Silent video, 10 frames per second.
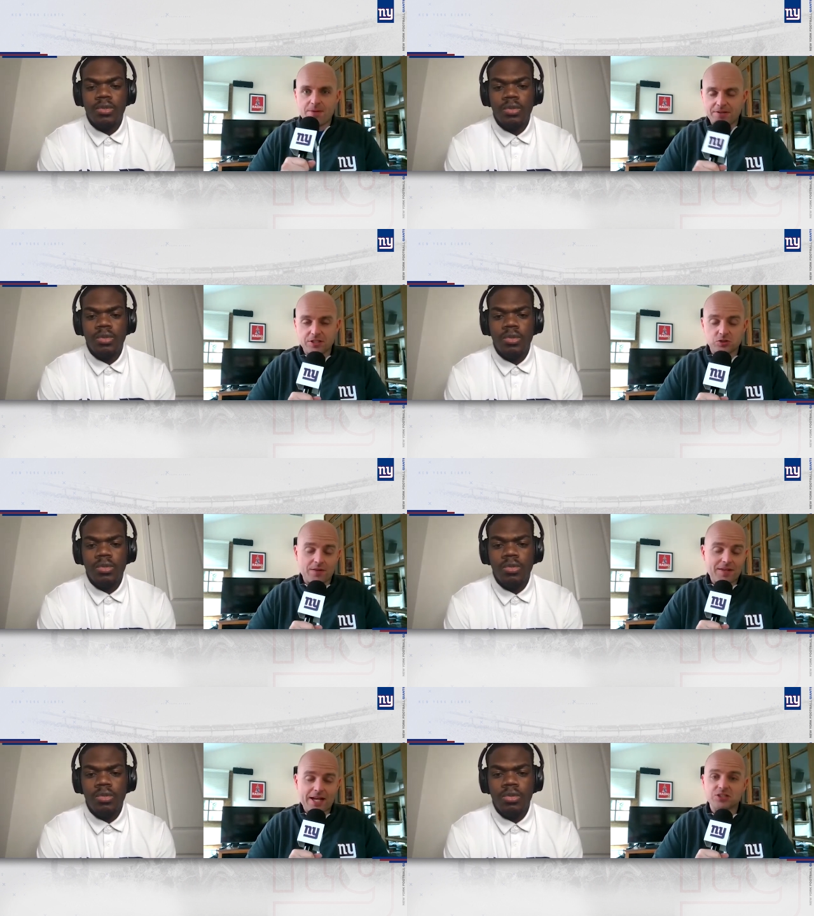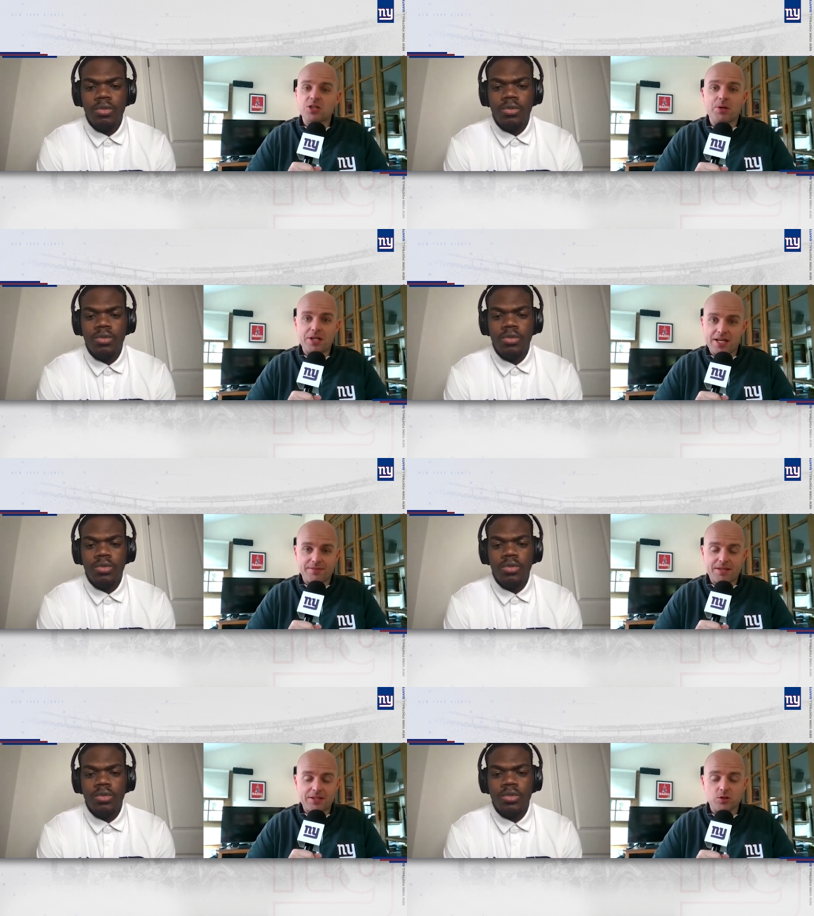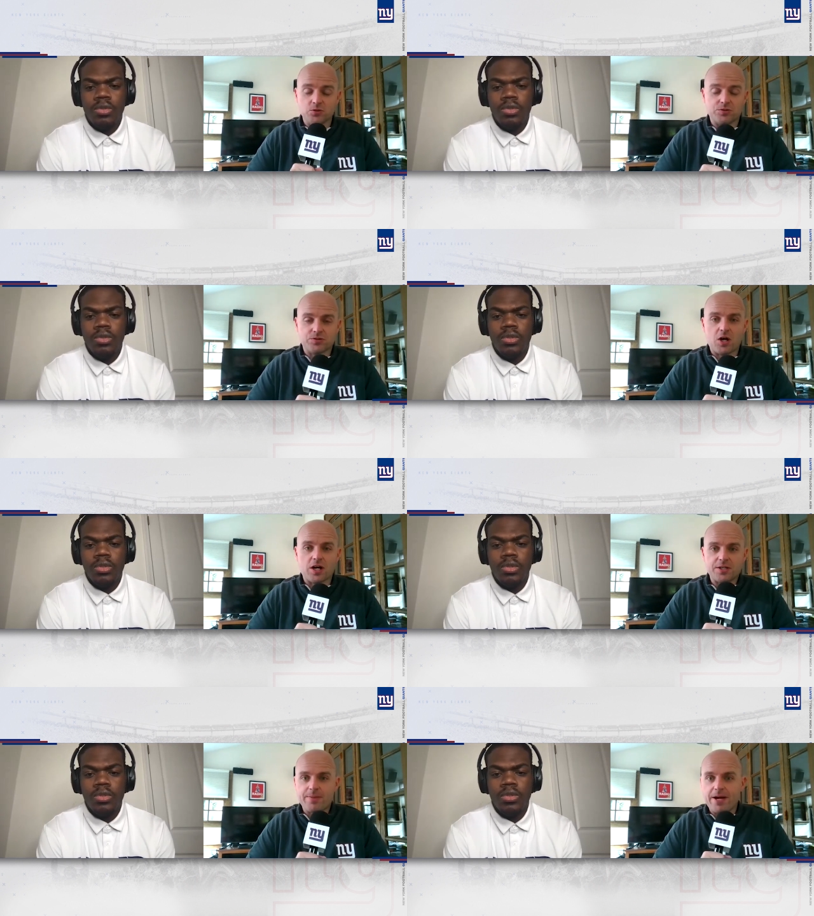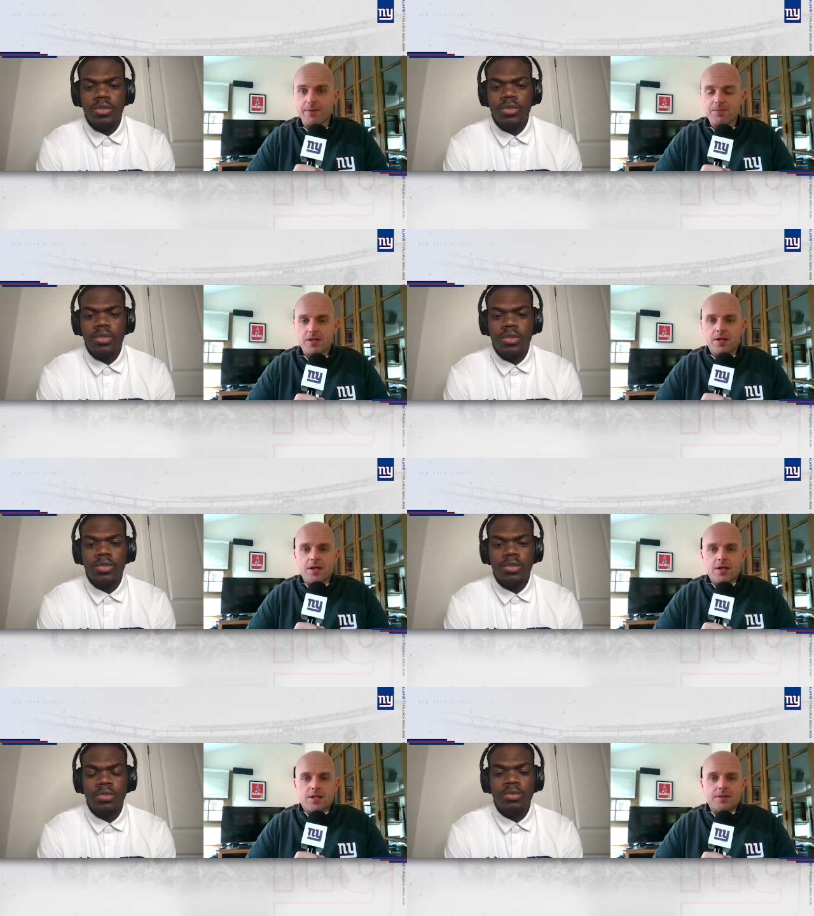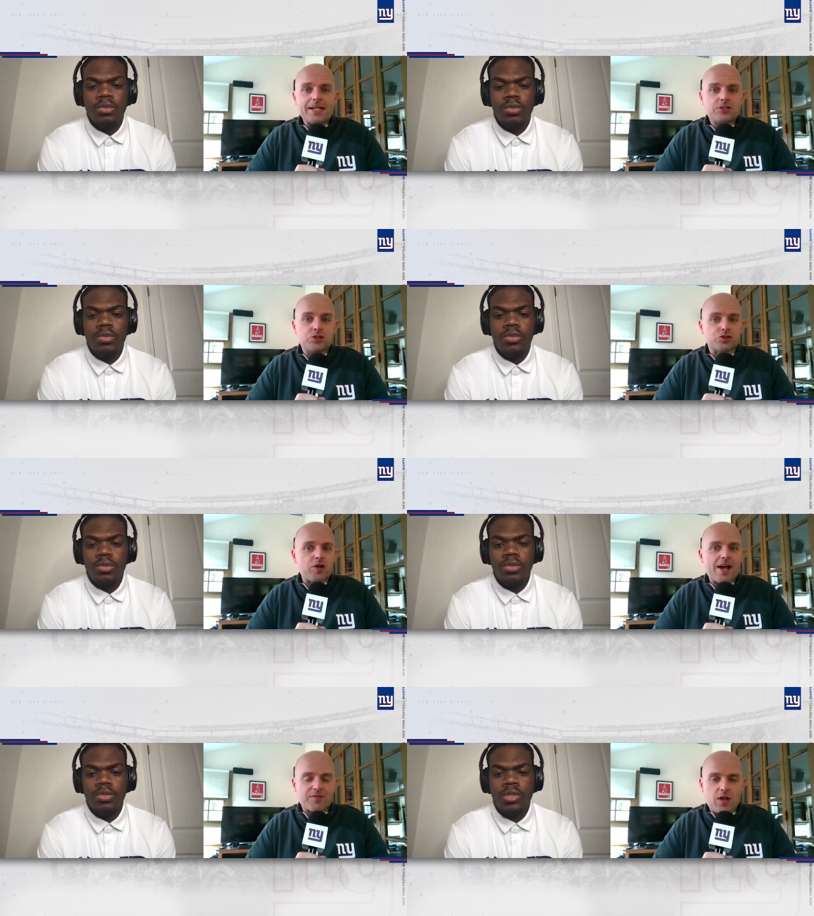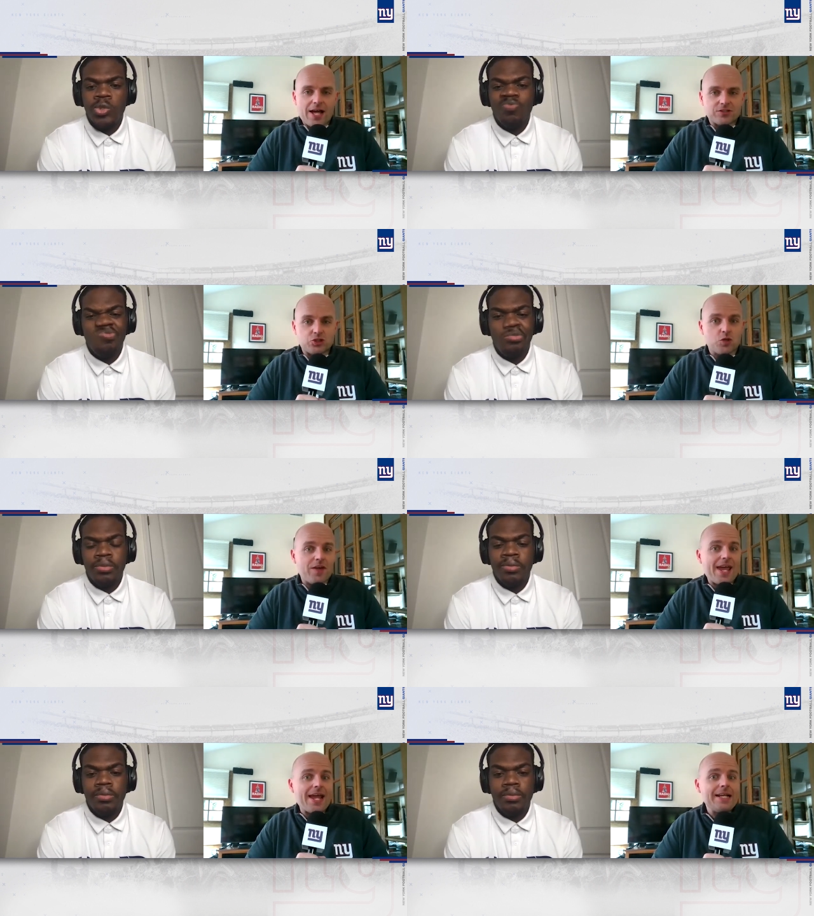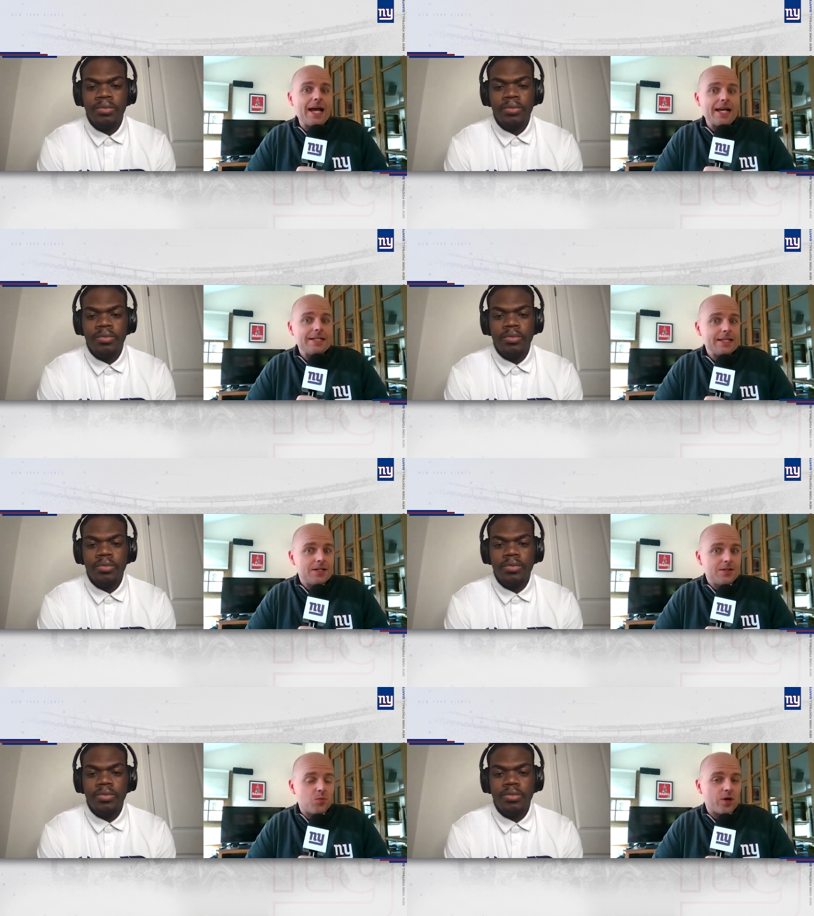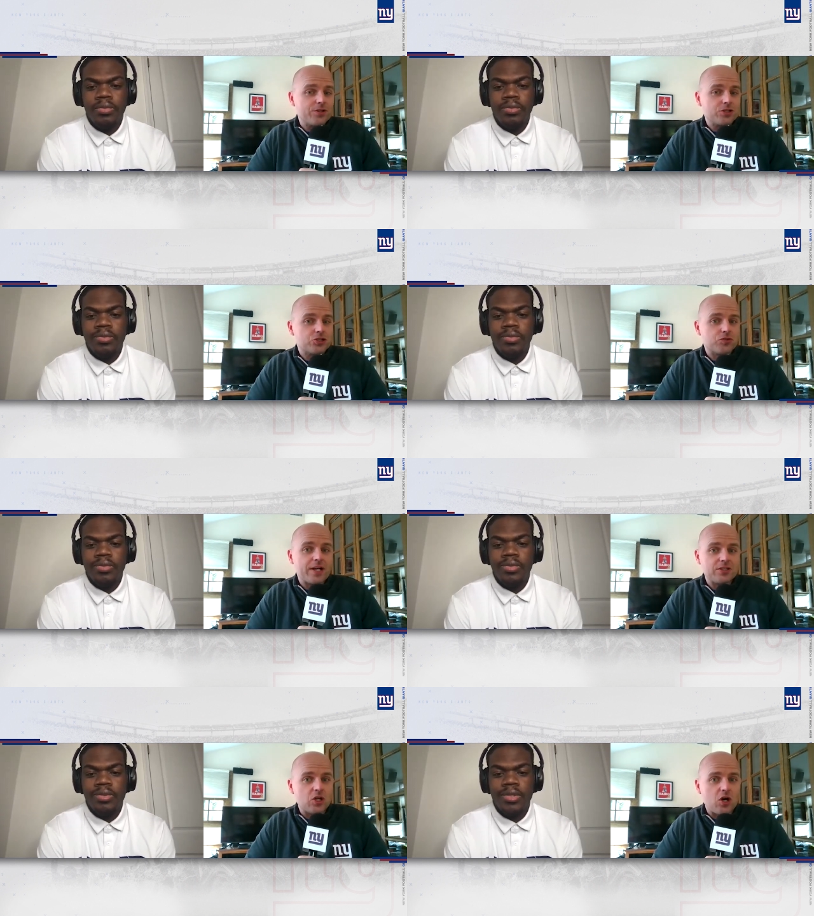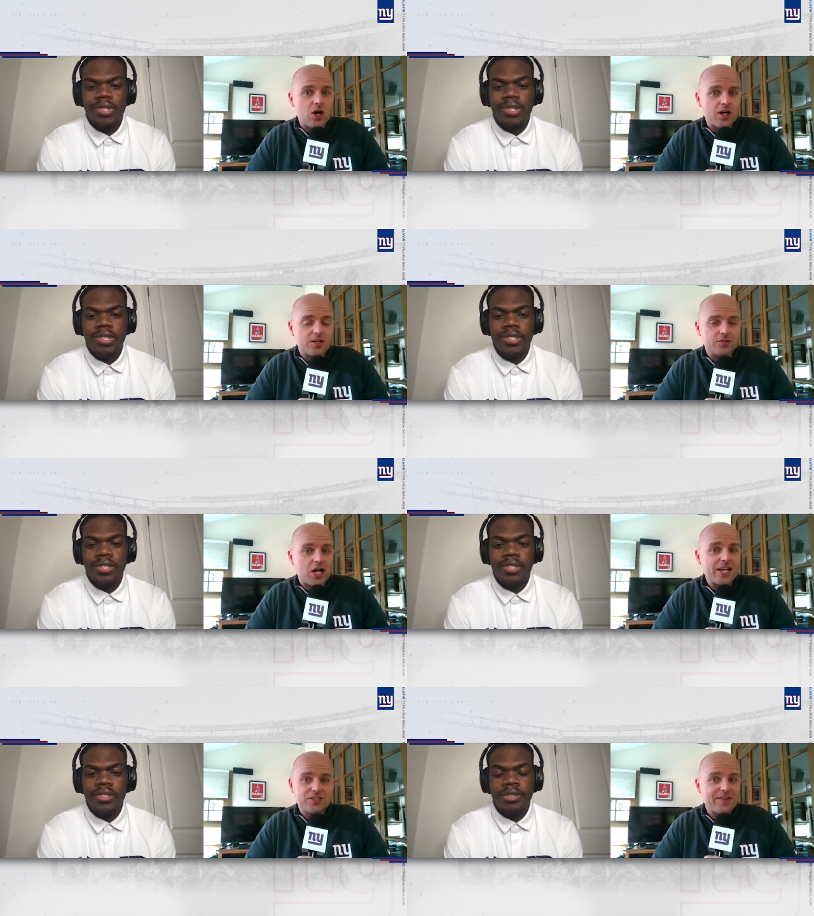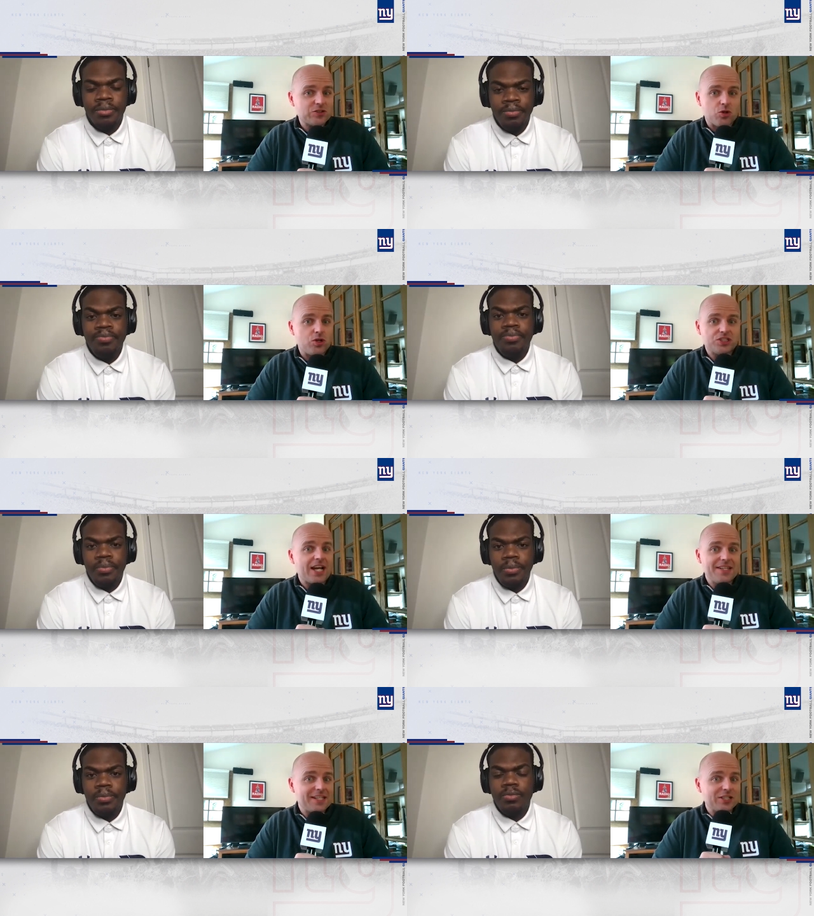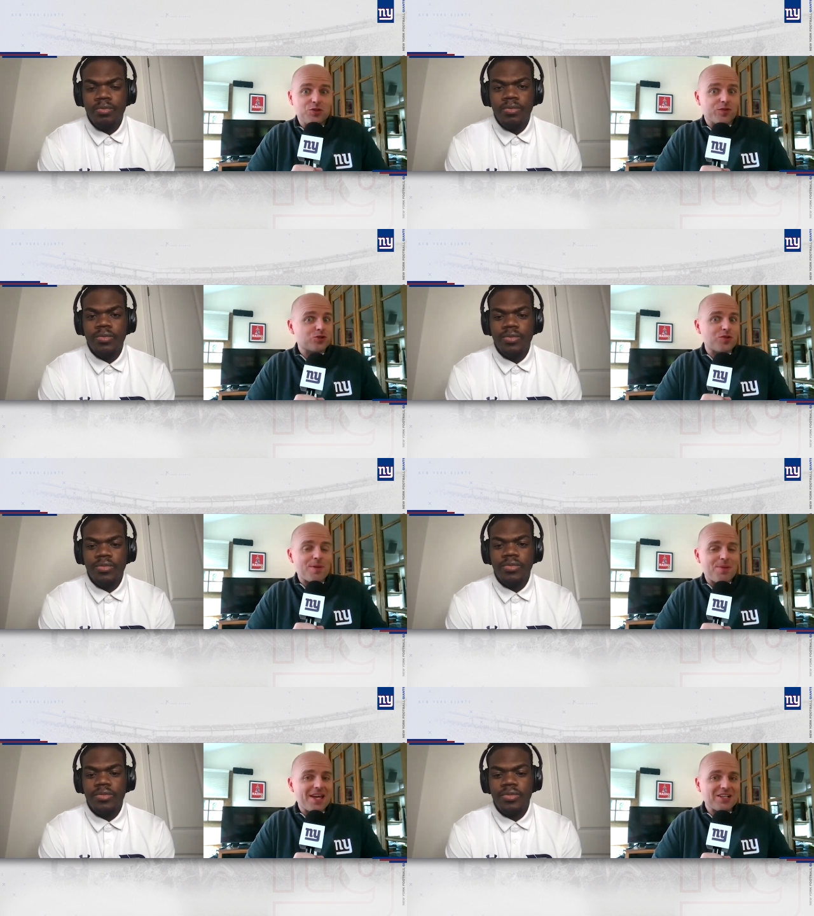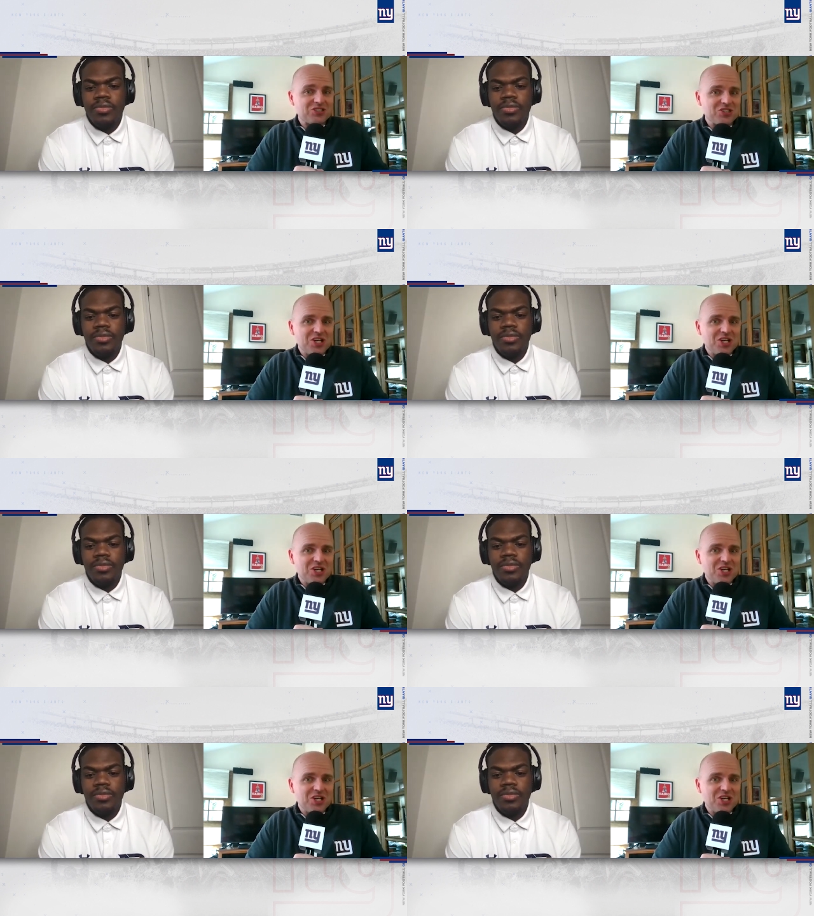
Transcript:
Speaker 1: about this. So I have to ask somebody that, that knows what they're talking about. Next year's draft class, do you have any idea where the strengths are? Giants fans are all excited. They get two first round picks.